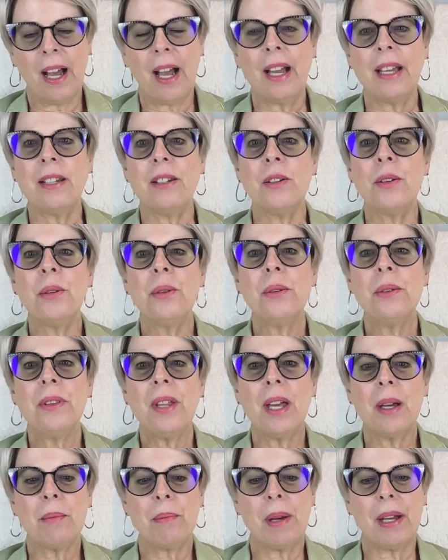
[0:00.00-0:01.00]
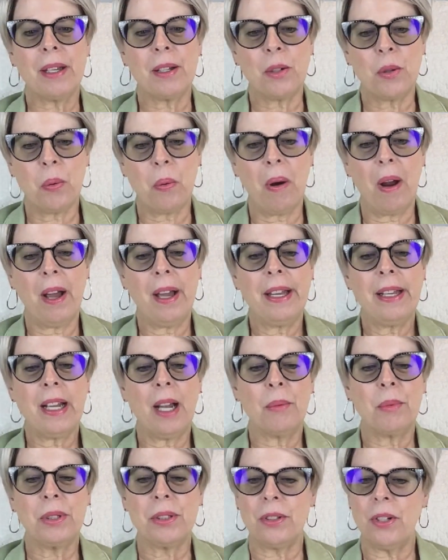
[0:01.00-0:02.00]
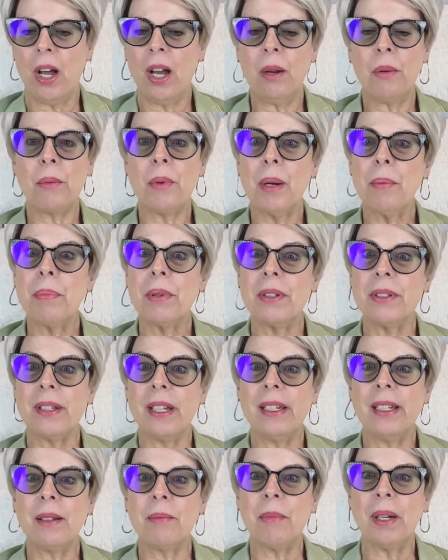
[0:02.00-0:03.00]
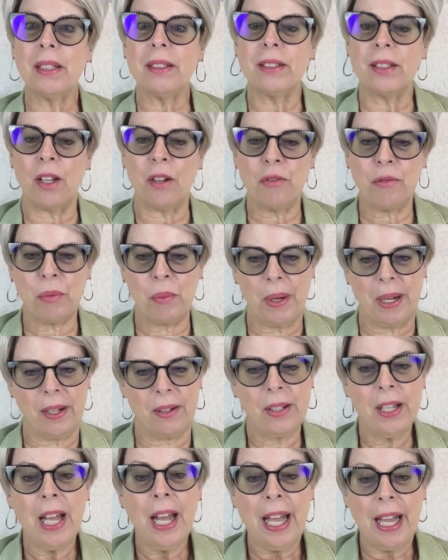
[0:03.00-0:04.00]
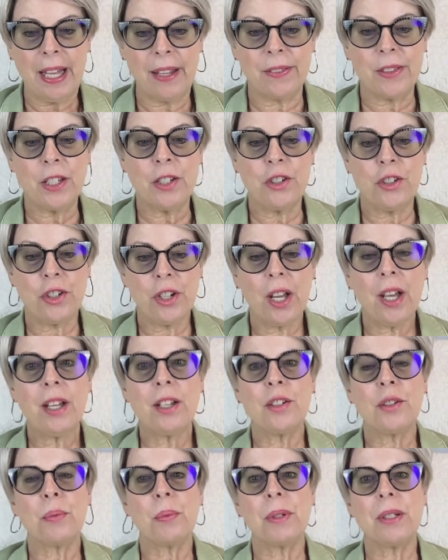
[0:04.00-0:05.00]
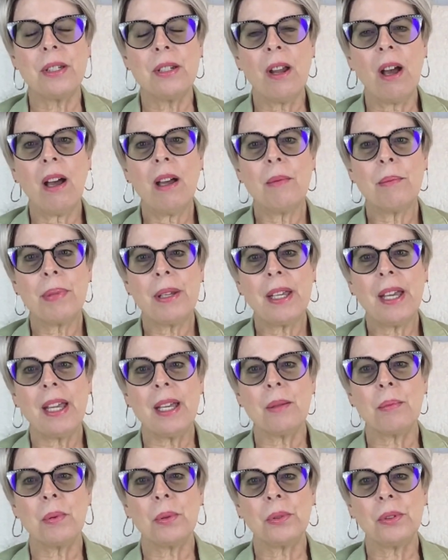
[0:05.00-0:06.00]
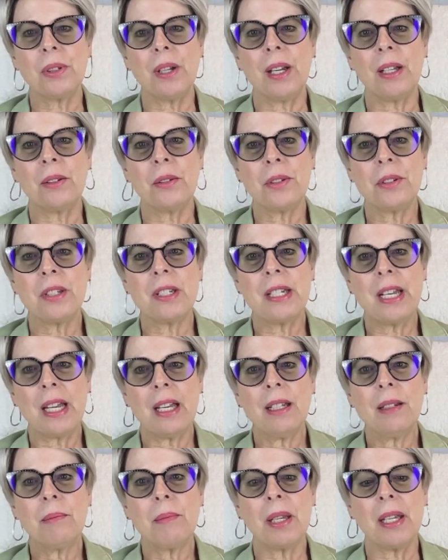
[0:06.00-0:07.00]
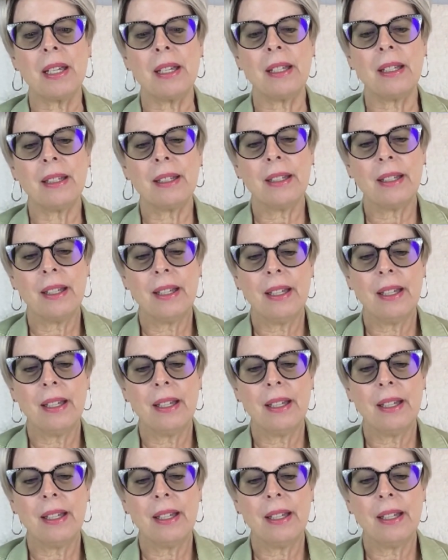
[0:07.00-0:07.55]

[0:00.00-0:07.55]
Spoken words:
I knew that by crying, I was not representing myself well, and the judge would not be able to understand me.